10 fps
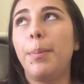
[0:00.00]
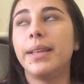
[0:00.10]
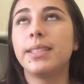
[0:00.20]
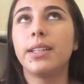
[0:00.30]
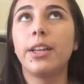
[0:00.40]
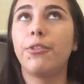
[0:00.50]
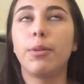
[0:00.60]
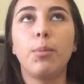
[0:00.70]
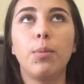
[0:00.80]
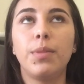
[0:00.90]
basically
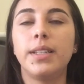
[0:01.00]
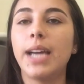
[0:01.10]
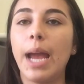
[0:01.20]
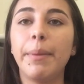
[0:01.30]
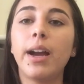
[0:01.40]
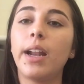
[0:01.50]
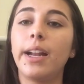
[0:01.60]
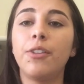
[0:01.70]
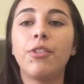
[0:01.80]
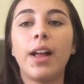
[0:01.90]
from the time I got
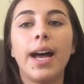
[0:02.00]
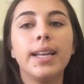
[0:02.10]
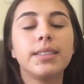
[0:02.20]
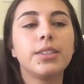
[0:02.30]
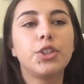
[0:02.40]
out of class